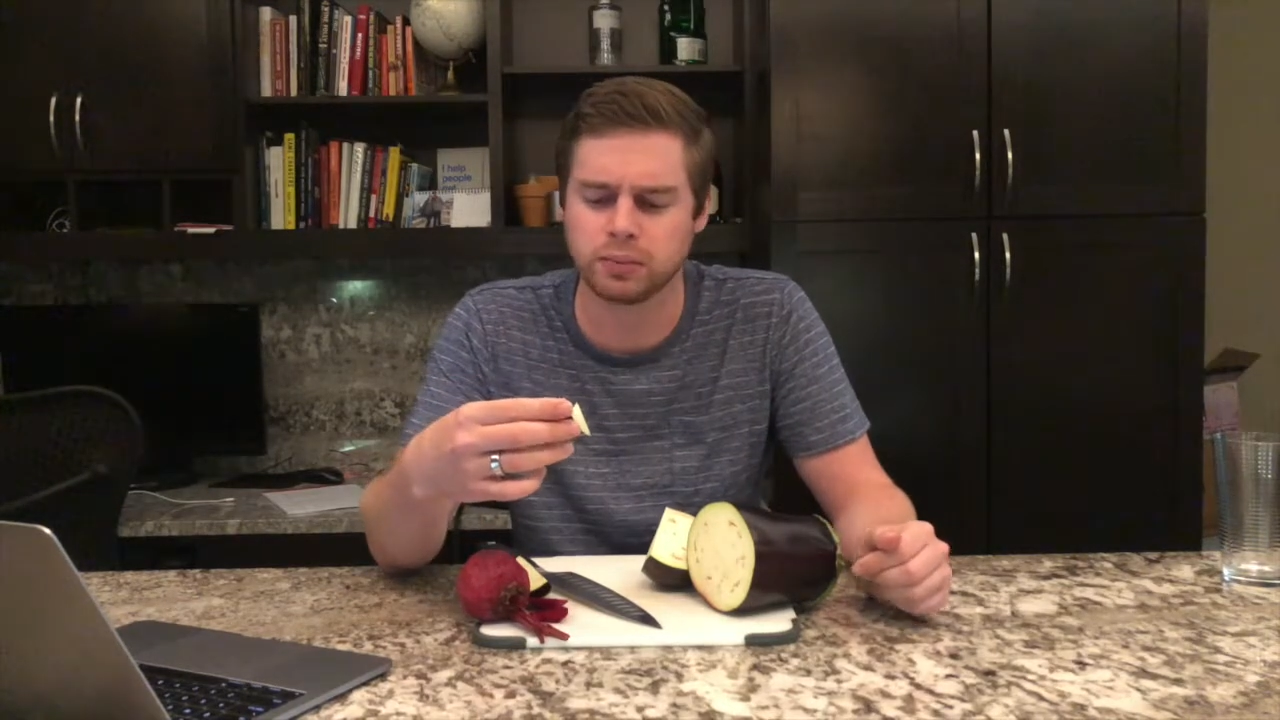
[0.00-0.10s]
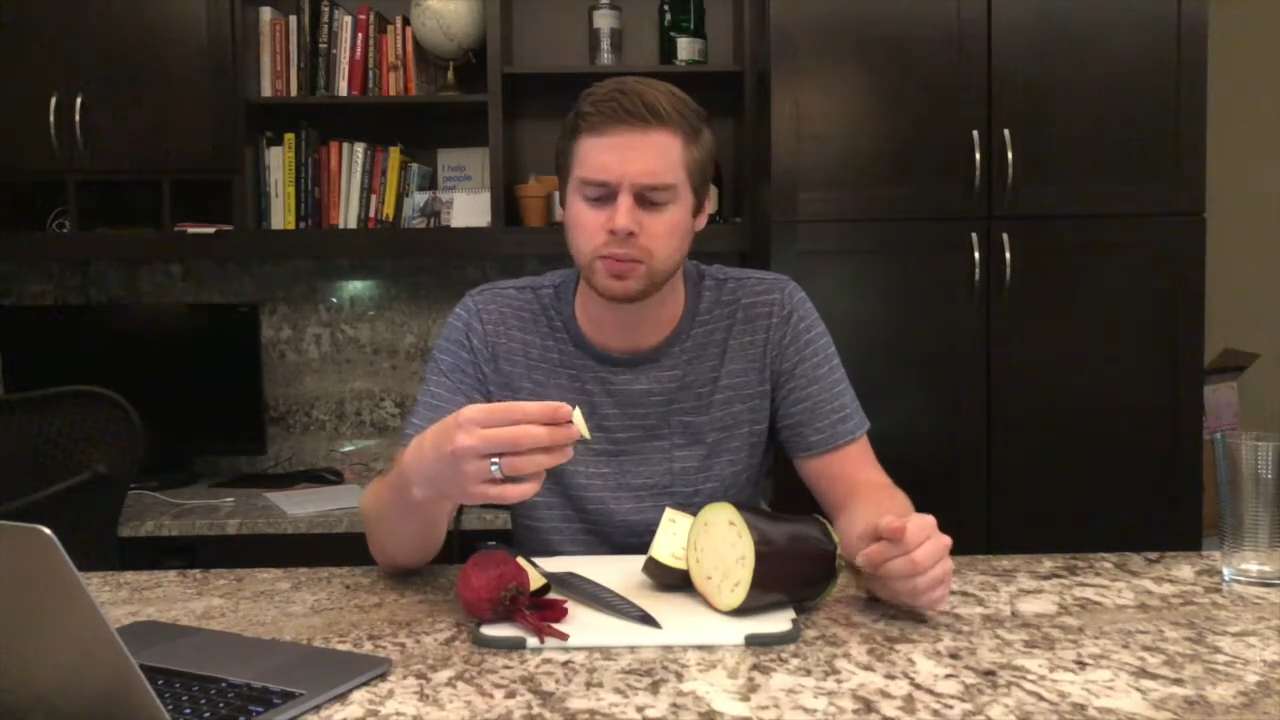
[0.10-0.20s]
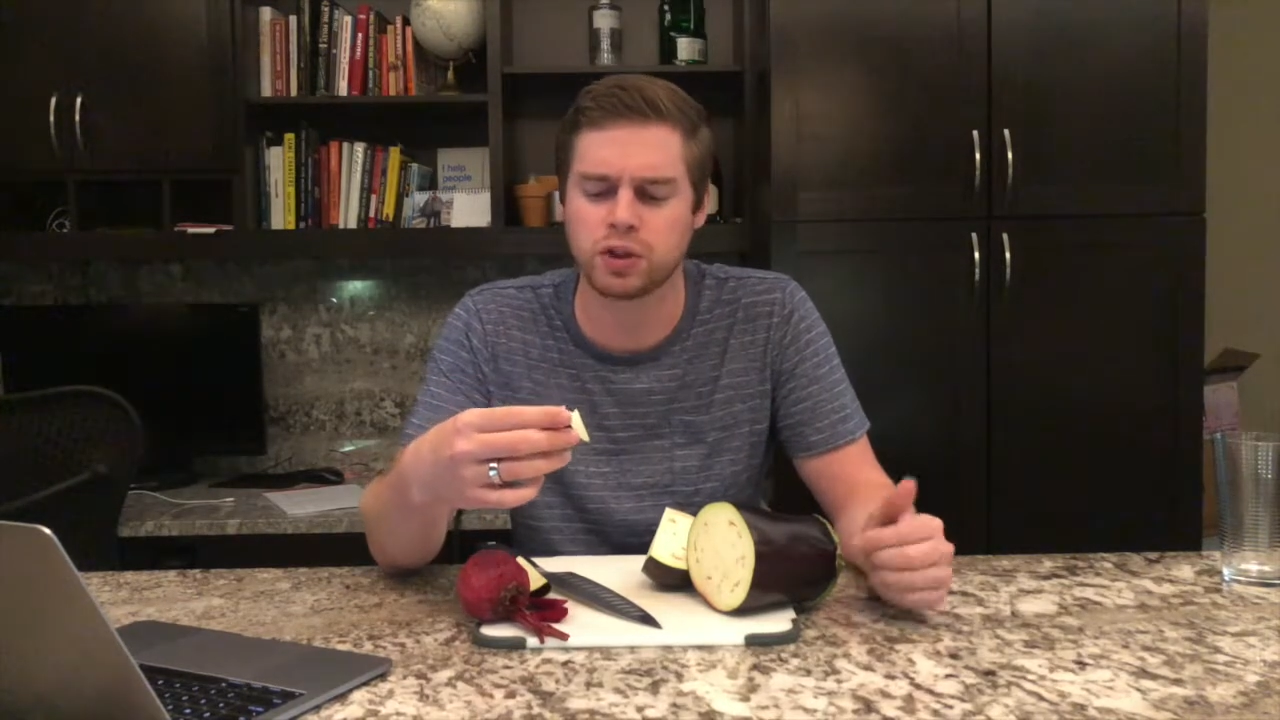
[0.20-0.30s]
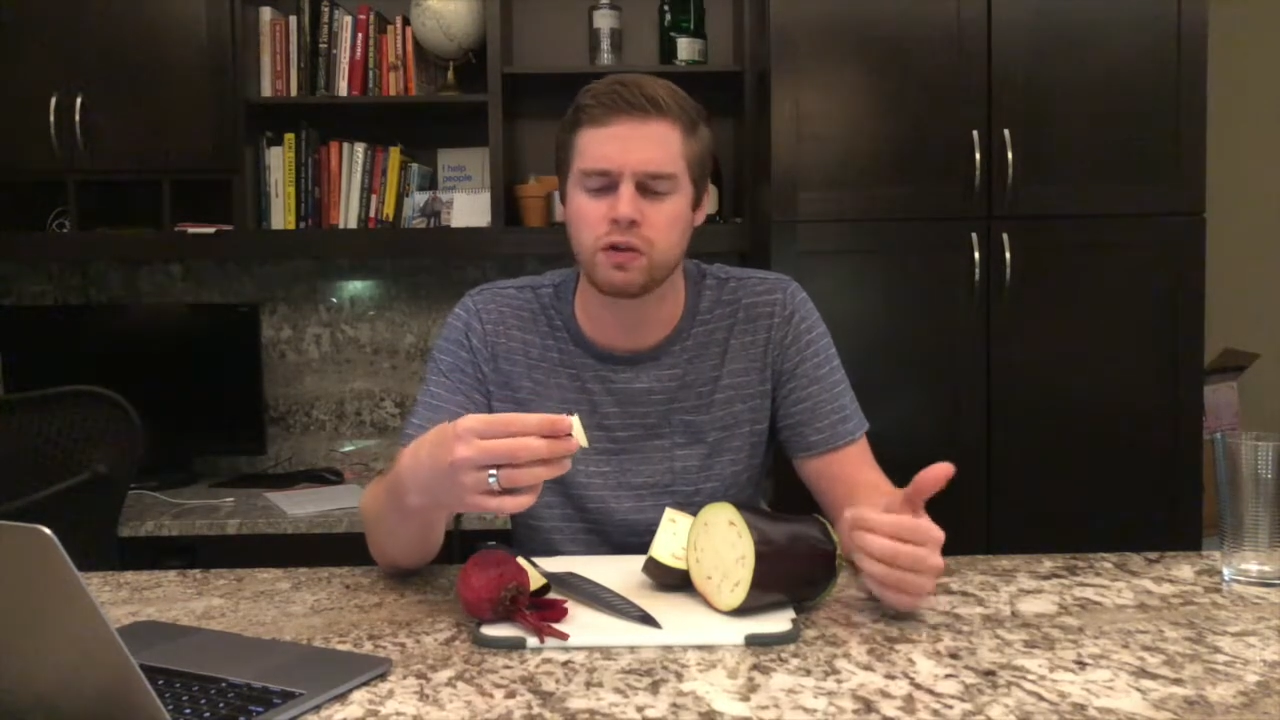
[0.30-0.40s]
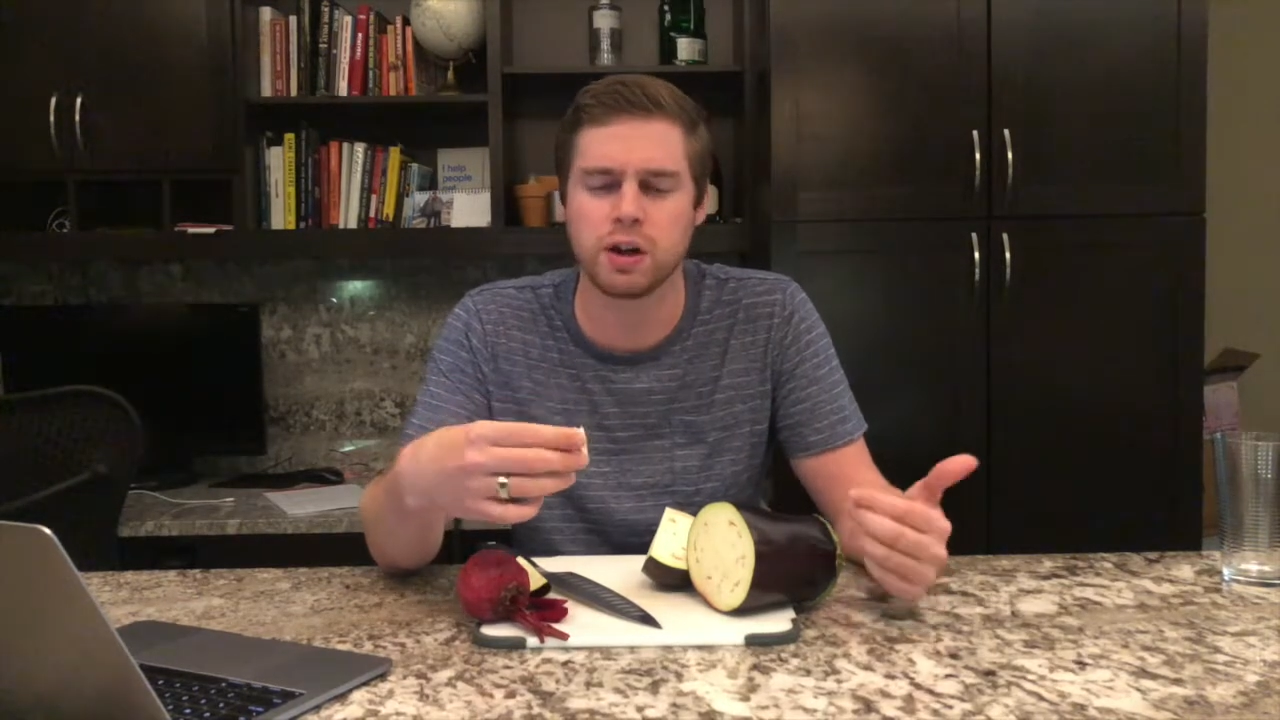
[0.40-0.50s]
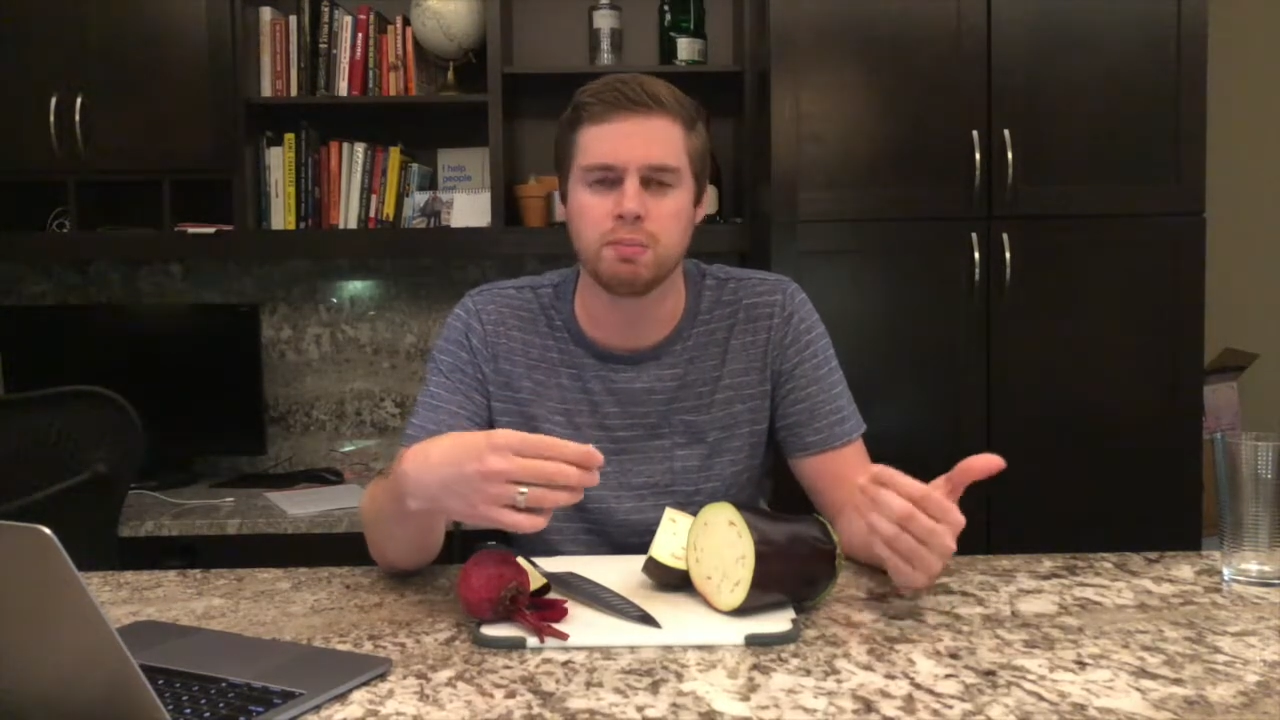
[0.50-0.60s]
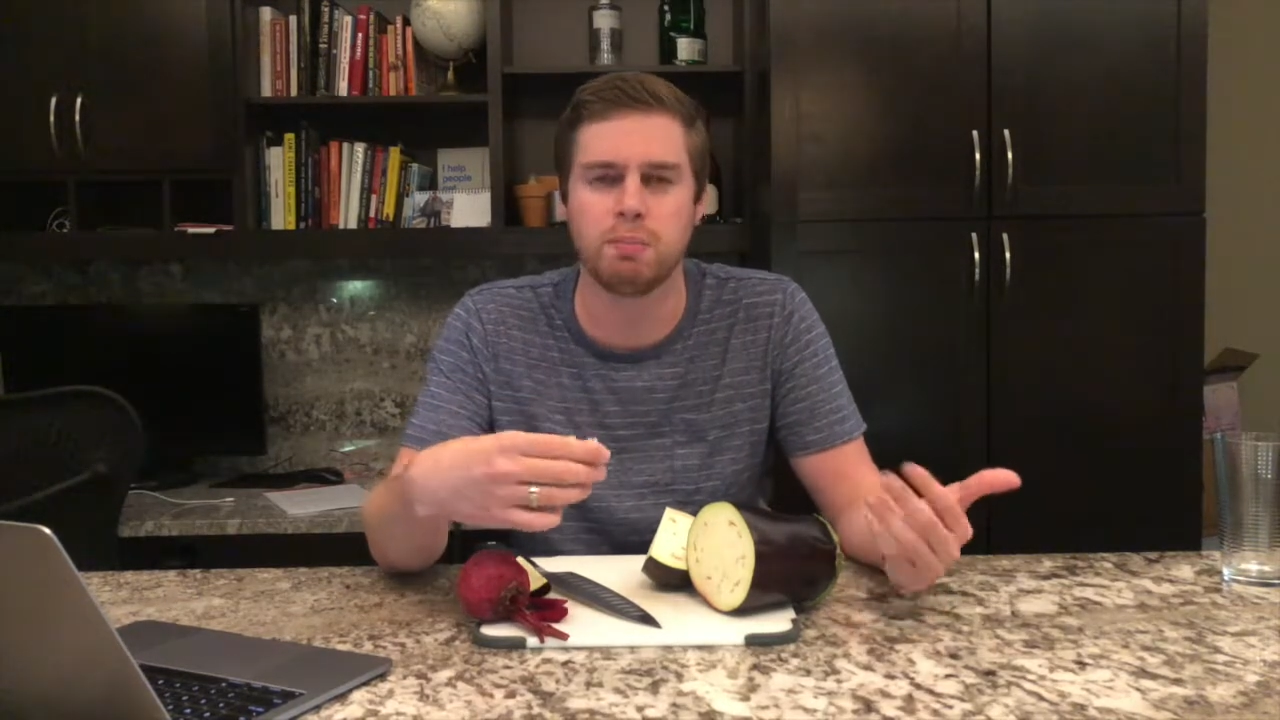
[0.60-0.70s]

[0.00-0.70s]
It's very